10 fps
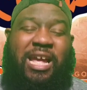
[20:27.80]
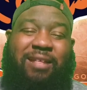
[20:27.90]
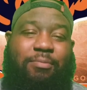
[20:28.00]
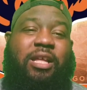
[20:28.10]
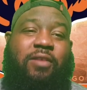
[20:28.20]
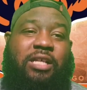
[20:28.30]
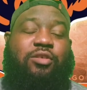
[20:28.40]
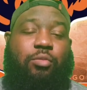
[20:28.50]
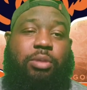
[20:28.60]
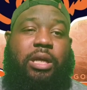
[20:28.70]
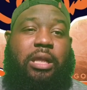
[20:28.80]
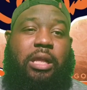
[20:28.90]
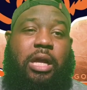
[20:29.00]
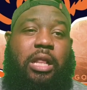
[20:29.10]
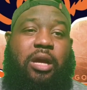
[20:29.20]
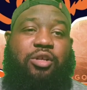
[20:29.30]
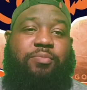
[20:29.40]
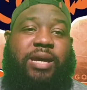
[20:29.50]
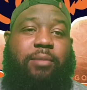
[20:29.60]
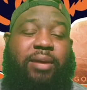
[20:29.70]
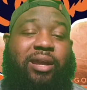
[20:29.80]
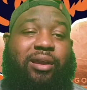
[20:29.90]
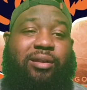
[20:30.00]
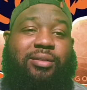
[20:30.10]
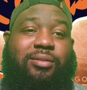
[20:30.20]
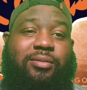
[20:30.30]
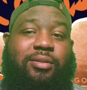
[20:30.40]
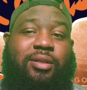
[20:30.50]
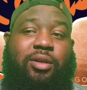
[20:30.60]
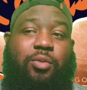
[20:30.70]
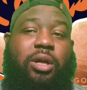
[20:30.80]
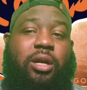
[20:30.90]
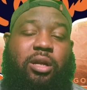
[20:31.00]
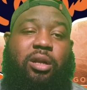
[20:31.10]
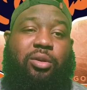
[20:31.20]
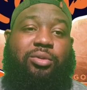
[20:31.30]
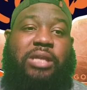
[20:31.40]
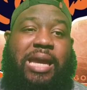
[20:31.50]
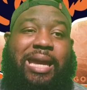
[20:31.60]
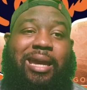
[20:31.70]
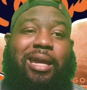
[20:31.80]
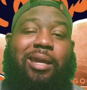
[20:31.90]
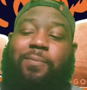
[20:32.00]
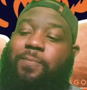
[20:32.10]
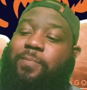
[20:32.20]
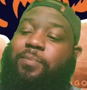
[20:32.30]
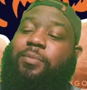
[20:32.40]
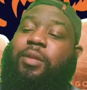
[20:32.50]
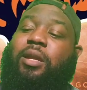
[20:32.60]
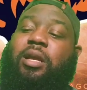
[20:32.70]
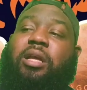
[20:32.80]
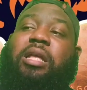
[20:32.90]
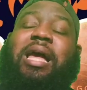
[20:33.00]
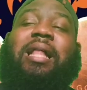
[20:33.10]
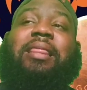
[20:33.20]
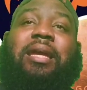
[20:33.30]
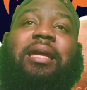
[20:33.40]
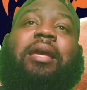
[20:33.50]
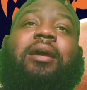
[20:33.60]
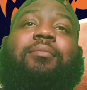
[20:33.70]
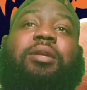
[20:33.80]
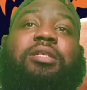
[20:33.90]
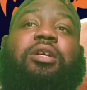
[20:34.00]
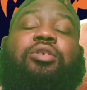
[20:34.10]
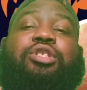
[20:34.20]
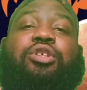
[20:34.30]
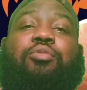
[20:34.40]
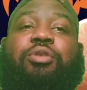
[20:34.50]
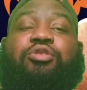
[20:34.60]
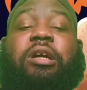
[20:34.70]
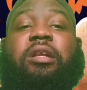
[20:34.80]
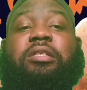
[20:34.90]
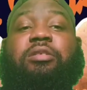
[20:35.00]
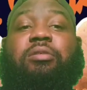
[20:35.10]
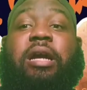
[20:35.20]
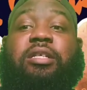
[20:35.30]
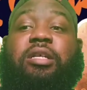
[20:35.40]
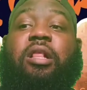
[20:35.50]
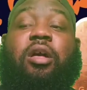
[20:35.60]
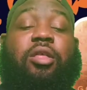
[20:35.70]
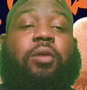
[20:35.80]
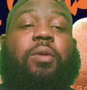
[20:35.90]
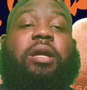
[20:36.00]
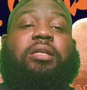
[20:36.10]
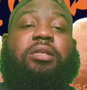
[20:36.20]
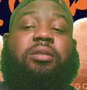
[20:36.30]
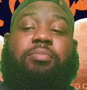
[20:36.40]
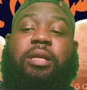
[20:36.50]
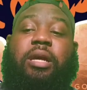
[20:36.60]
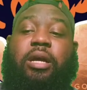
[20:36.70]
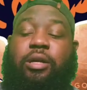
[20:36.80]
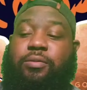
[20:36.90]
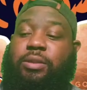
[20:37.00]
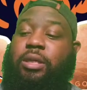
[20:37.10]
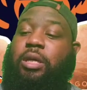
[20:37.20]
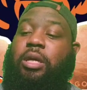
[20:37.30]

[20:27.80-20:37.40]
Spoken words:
I believe that's gonna be a loss by the Bears. We're gonna lose that game. Cause I think Minnesota's gonna be trying to scratch and claw their way into the playoffs.